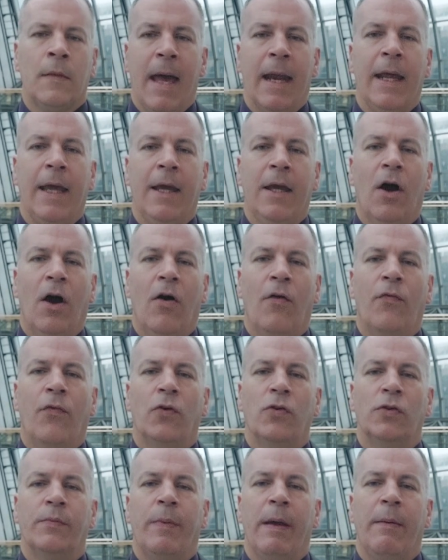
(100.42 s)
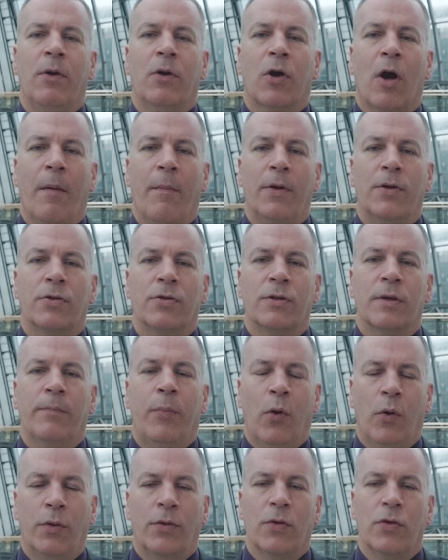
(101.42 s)
Many of those people coming to
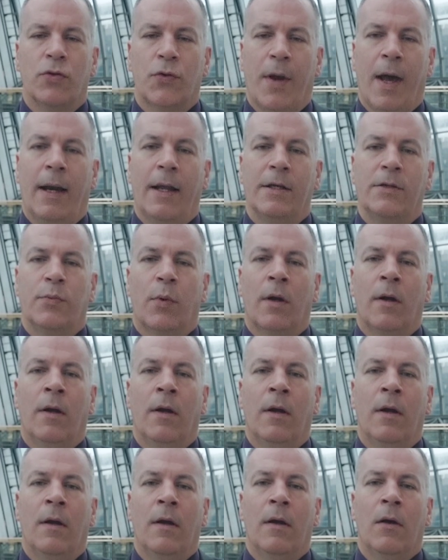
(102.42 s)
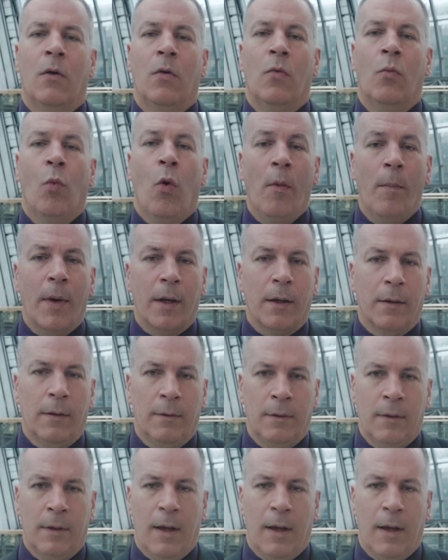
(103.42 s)
support those rallies were women,